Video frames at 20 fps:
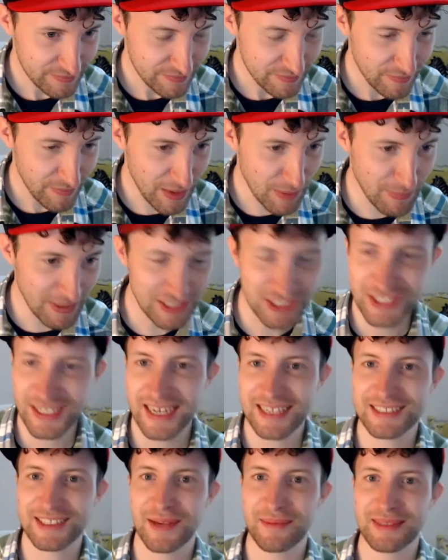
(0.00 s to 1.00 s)
Imagine
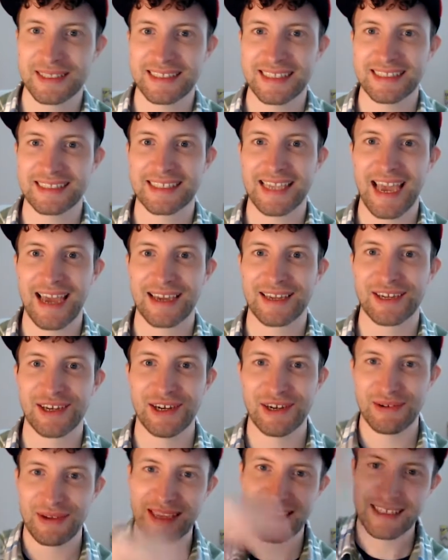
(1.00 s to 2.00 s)
next time he sees
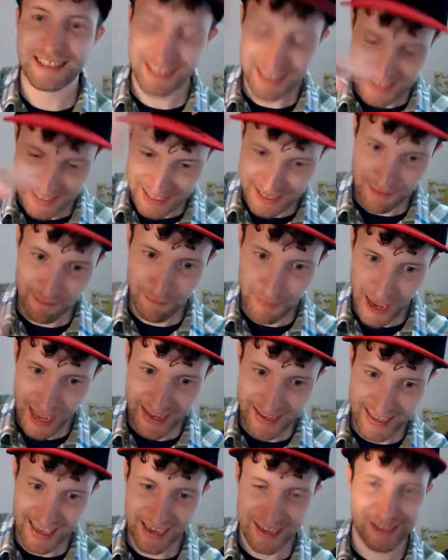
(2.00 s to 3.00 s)
Katakuri, he can
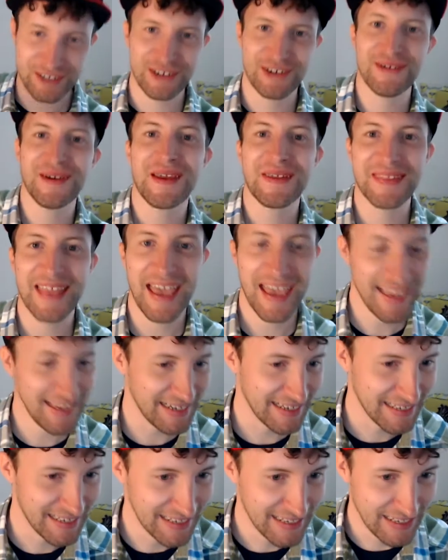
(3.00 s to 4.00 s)
pat Katakuri on the
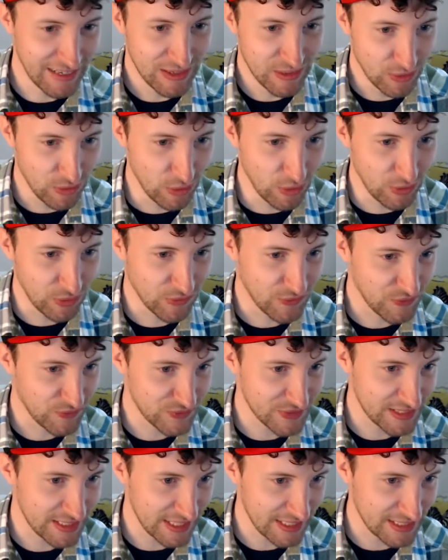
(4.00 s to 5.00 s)
head. Oof,
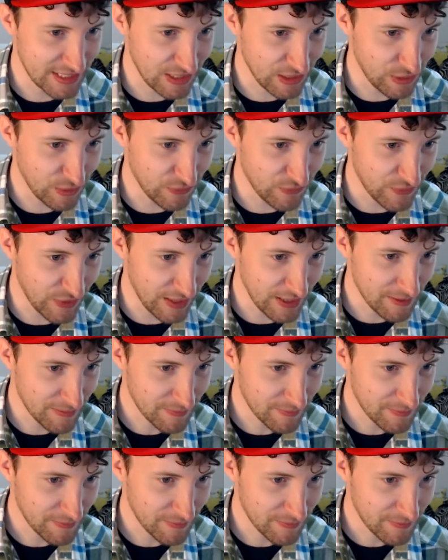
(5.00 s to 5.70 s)
says Luffy.